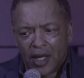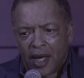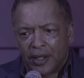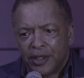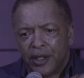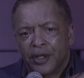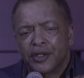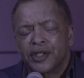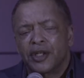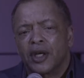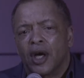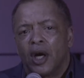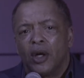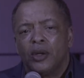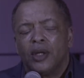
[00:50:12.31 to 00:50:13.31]
Years
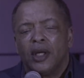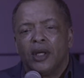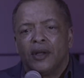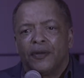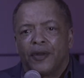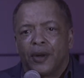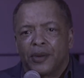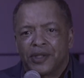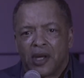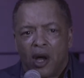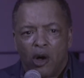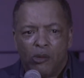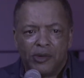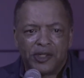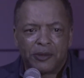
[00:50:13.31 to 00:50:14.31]
ago, there was a
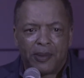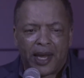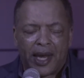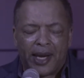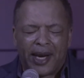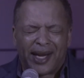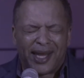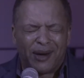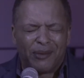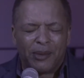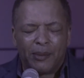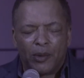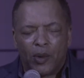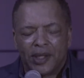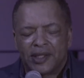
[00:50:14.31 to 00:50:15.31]
homeless man. I can't
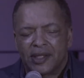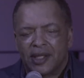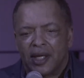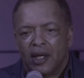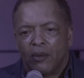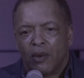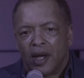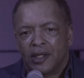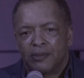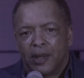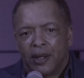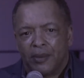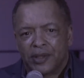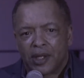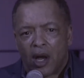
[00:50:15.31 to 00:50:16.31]
remember what city it was, but
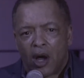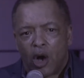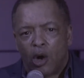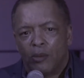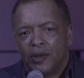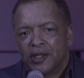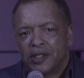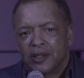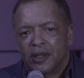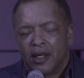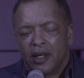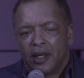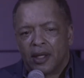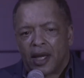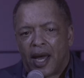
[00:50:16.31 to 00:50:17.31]
it was a homeless
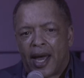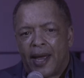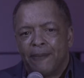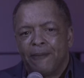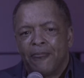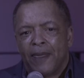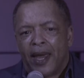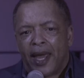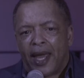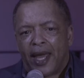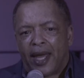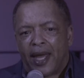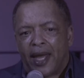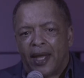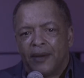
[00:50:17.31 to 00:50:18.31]
guy,
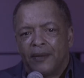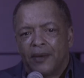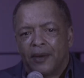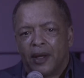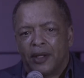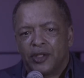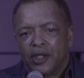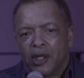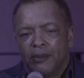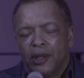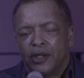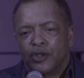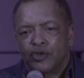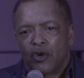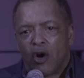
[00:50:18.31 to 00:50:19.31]
and a gentleman
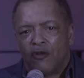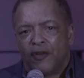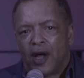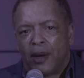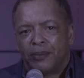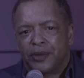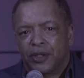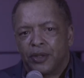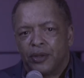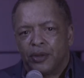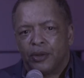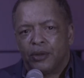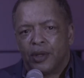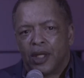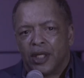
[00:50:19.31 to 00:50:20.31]
drove up
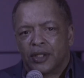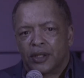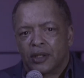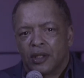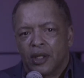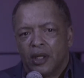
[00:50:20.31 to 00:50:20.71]
to his